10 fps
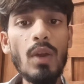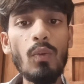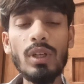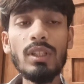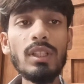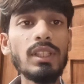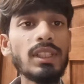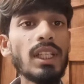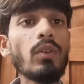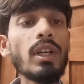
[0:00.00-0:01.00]
What are the
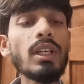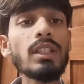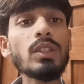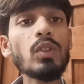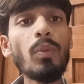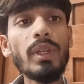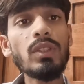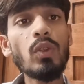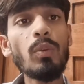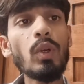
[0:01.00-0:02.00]
disadvantages of
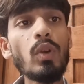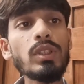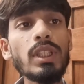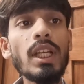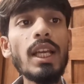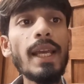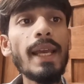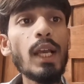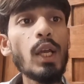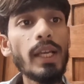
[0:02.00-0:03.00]
mesh topology?
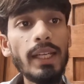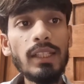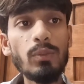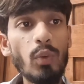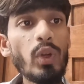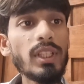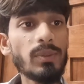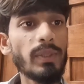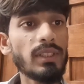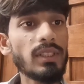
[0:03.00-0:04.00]
It is more
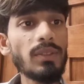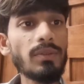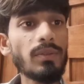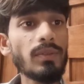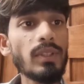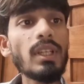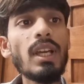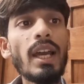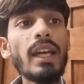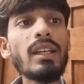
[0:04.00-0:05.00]
expensive
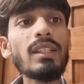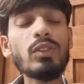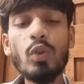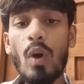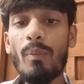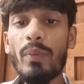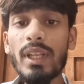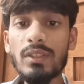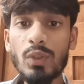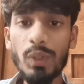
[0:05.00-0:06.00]
and it is
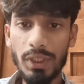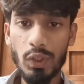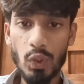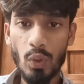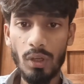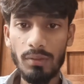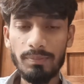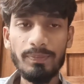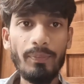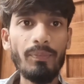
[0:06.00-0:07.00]
complex to install.
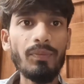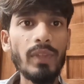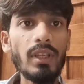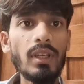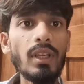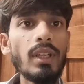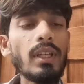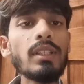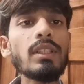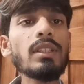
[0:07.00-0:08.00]

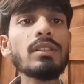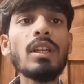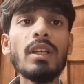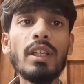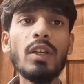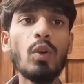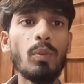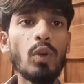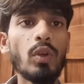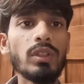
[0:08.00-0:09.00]
Next is tree
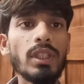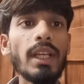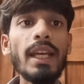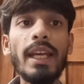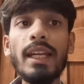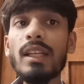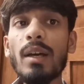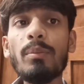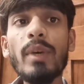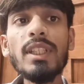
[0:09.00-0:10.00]
topology. It
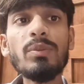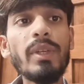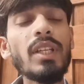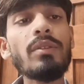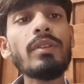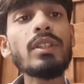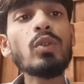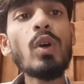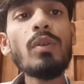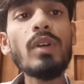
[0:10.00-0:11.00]
combines benefits
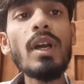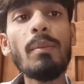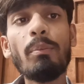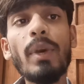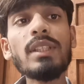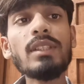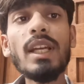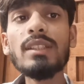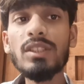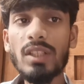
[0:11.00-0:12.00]
of bus
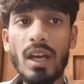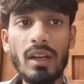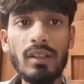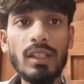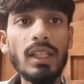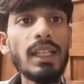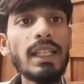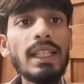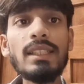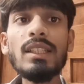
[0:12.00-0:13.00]
and star,
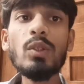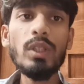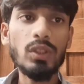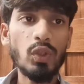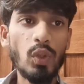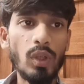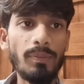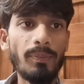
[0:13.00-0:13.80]
easy to install.